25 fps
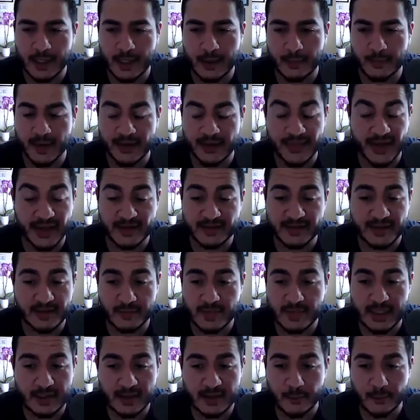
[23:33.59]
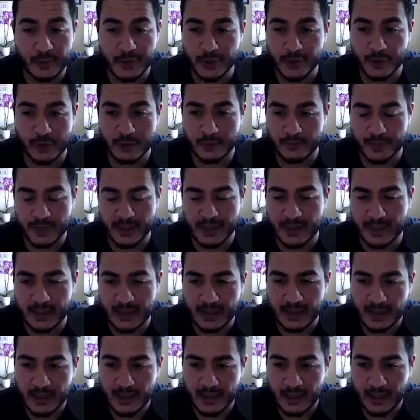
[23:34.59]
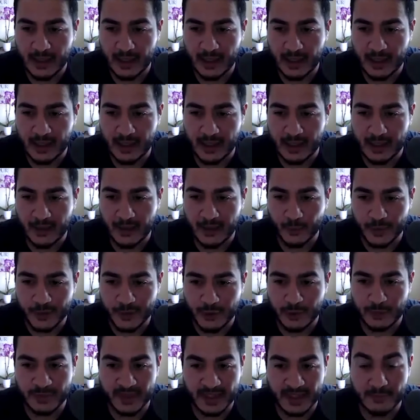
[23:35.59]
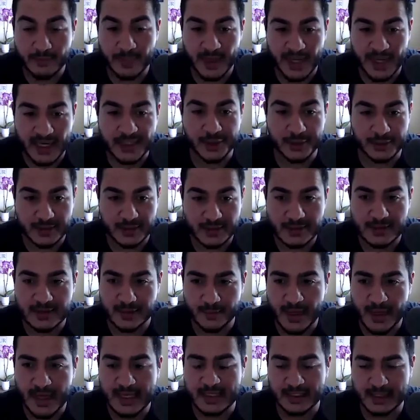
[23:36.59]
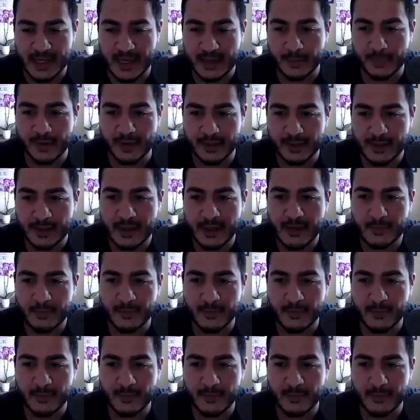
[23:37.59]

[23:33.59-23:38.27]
And that doesn't mean that we shouldn't be impatient to make it happen.